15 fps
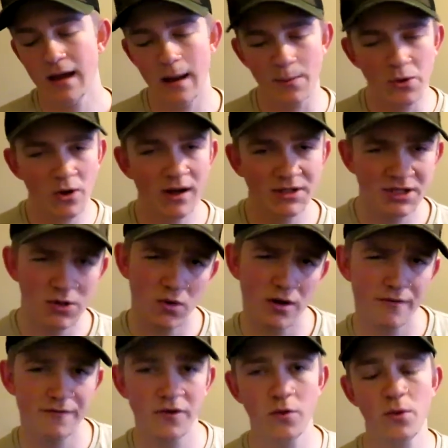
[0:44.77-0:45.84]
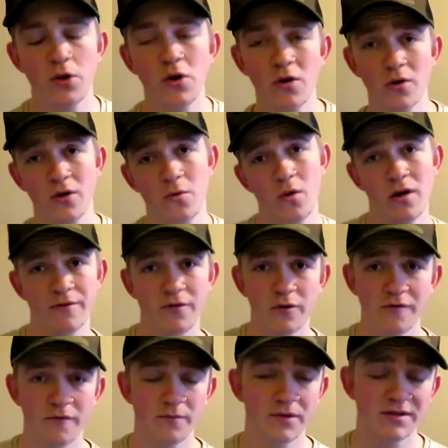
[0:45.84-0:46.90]
And we've got actually quite a few. We've got quite a few
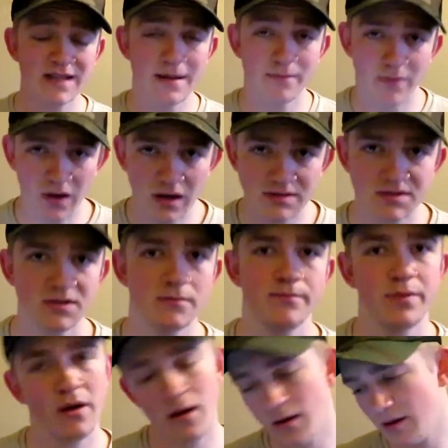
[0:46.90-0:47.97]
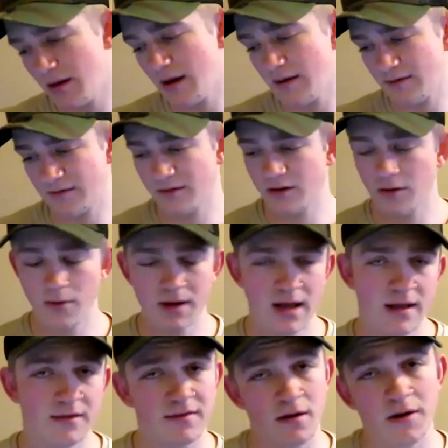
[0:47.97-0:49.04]
from the same person, but it's a
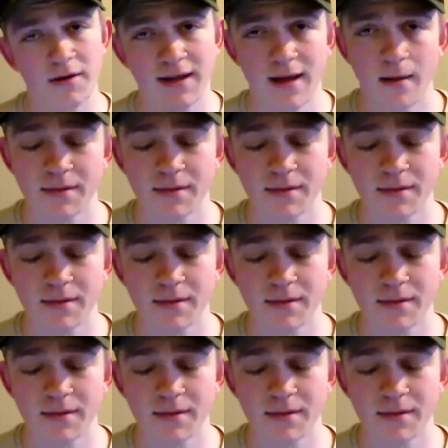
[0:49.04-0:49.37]
Q&A, so I don't care.